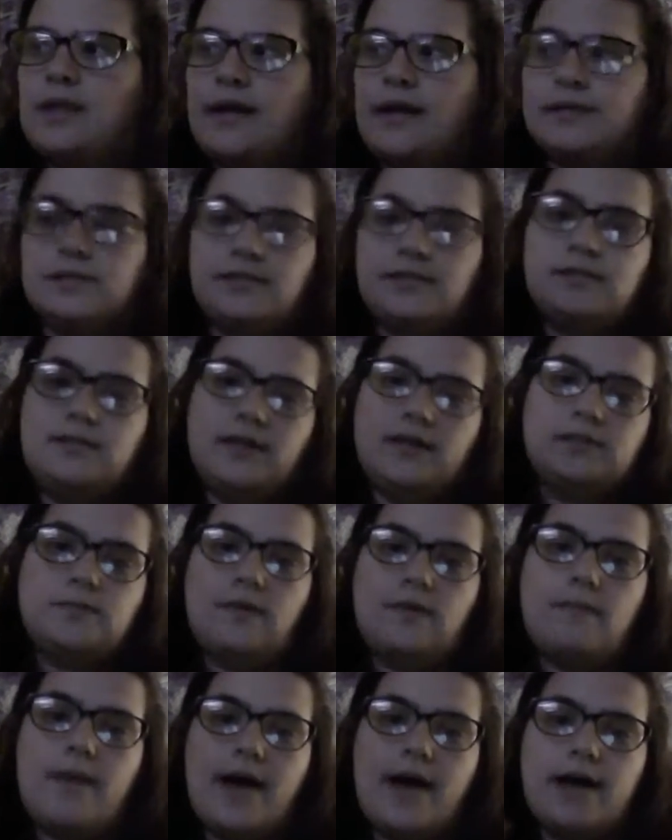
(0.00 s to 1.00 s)

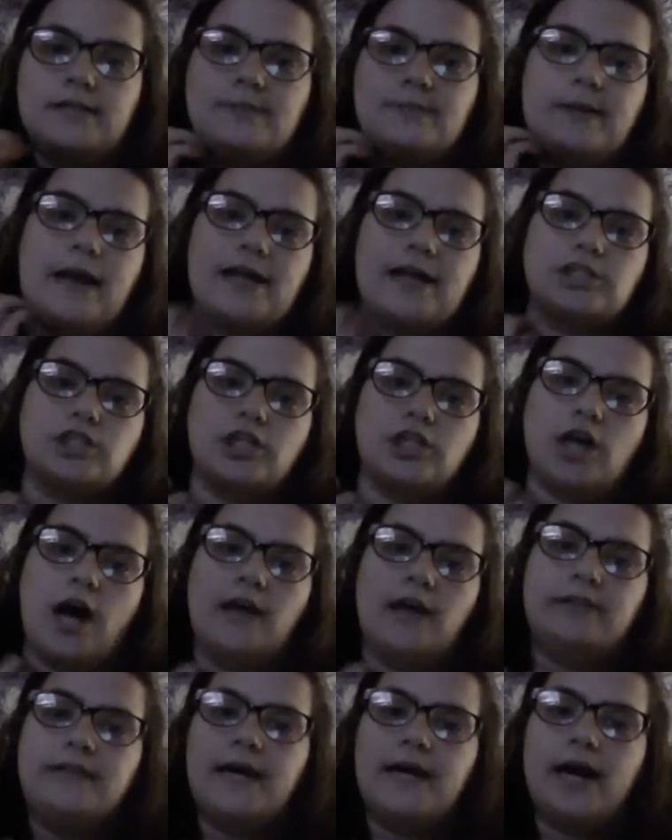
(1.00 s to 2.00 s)
That's when my husband actually got